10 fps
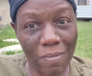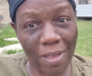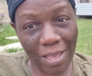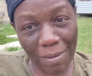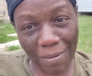
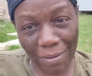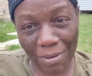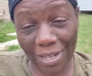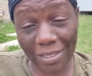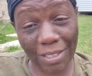Baby,
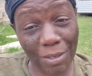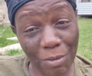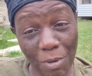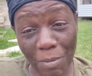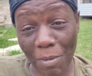when I tell you
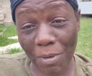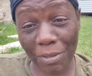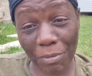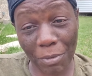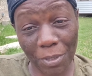i
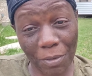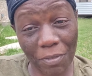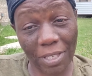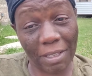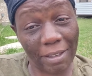going through it
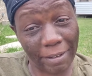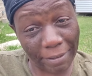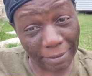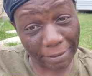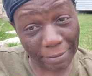over here,
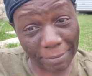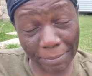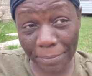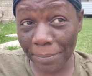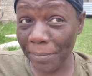
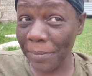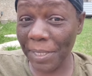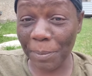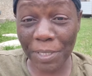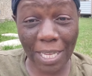
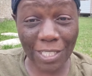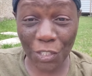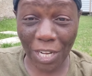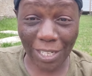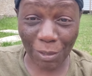
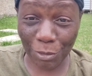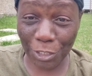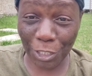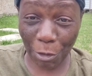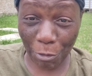temptation ain't no
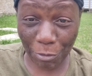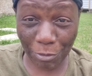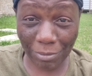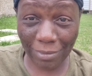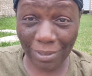joke.
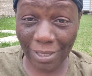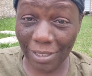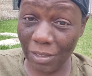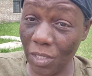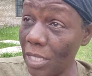
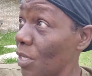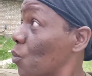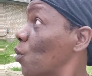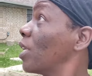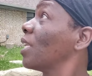You see,
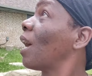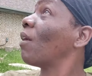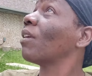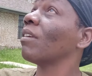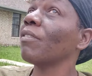it's windy
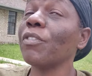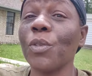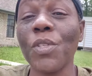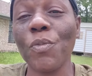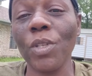out here. It
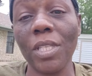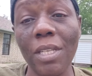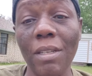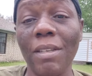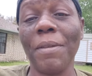feels really
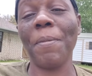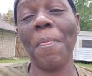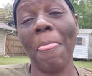good.